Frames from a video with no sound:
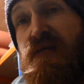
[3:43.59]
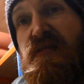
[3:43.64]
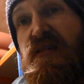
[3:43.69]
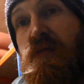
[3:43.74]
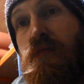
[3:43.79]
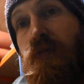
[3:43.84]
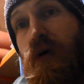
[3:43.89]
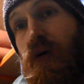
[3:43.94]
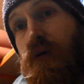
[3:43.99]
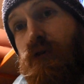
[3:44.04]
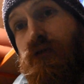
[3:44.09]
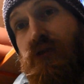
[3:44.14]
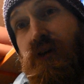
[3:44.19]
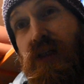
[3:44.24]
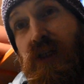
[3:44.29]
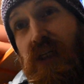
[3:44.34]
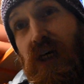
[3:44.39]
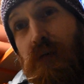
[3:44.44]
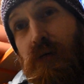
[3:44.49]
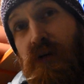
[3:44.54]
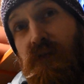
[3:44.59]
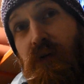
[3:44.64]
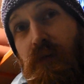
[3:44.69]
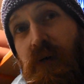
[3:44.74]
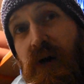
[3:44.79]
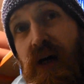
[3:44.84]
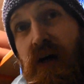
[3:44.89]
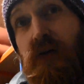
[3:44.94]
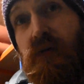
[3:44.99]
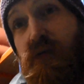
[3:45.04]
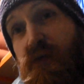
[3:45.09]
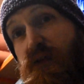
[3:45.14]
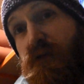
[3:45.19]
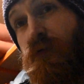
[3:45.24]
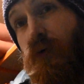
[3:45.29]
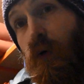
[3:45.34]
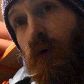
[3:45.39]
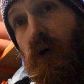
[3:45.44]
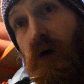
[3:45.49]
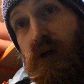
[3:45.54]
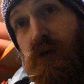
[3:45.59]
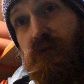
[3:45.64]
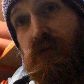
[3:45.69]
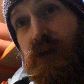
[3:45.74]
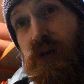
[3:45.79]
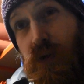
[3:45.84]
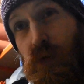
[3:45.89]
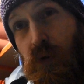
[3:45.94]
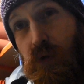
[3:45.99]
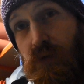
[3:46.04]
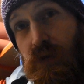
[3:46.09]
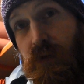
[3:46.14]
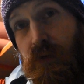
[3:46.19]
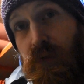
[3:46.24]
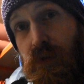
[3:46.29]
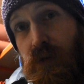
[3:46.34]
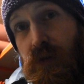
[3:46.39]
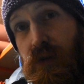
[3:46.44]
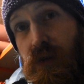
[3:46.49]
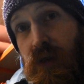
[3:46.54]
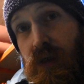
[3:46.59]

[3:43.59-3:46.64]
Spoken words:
the paltry sum of about 400 euros